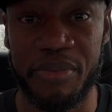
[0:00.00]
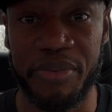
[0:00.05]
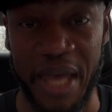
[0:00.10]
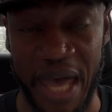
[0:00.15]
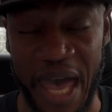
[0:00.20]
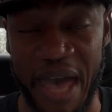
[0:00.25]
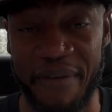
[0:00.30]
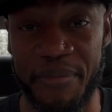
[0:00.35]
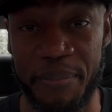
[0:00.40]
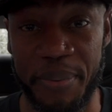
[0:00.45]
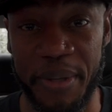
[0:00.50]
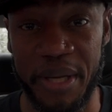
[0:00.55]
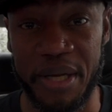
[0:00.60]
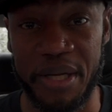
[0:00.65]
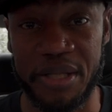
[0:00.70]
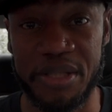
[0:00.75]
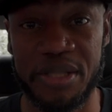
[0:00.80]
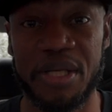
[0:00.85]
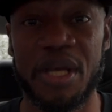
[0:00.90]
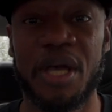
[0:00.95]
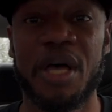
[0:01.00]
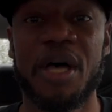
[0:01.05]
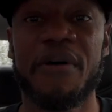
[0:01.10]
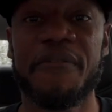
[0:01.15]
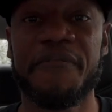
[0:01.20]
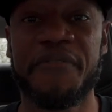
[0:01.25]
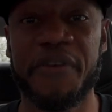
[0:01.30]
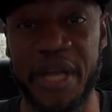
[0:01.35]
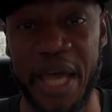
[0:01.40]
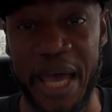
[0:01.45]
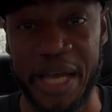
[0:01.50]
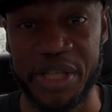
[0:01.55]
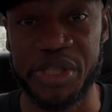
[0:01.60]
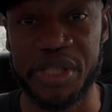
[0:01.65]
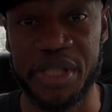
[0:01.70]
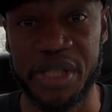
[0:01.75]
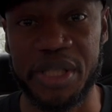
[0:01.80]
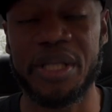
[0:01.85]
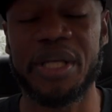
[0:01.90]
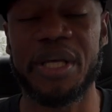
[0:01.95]
they're having pairs, Foot
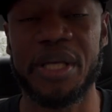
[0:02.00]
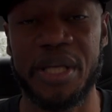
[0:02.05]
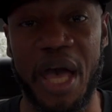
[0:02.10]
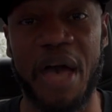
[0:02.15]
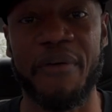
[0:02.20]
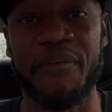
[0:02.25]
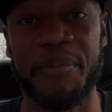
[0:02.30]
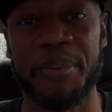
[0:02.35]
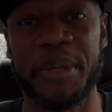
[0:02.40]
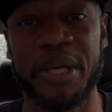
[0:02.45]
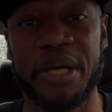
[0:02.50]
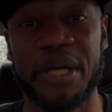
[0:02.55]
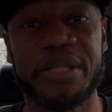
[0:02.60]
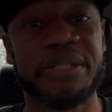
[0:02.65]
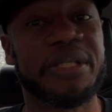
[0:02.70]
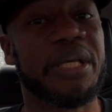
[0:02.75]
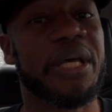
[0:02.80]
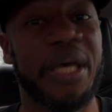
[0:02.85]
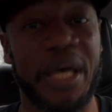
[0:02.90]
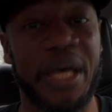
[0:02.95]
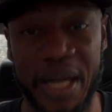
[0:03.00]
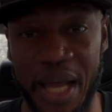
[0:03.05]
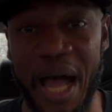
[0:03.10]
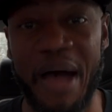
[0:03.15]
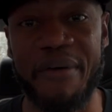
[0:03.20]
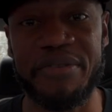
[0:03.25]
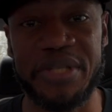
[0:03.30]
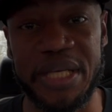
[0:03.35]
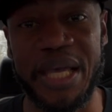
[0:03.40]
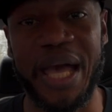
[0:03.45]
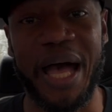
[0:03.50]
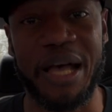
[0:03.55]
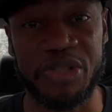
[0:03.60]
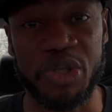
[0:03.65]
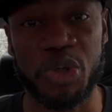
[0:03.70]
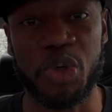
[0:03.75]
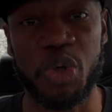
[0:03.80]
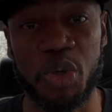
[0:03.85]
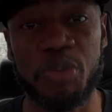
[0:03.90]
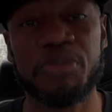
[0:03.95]
Action having pairs, and obviously
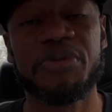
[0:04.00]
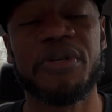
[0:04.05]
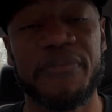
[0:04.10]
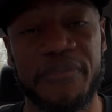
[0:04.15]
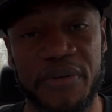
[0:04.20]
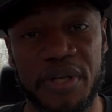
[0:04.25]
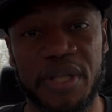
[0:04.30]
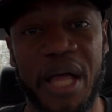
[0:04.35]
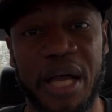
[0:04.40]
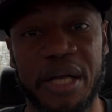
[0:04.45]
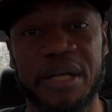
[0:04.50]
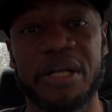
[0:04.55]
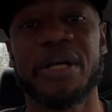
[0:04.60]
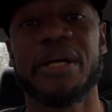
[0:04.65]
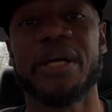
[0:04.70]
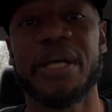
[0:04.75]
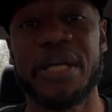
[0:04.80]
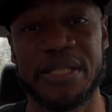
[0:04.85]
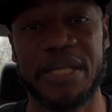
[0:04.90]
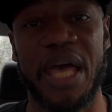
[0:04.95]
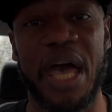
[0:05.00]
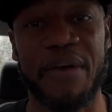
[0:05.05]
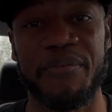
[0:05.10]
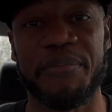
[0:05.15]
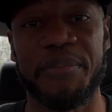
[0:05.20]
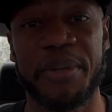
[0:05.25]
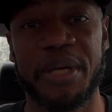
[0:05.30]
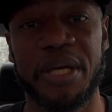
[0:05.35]
House of Hoops, Foot Locker is having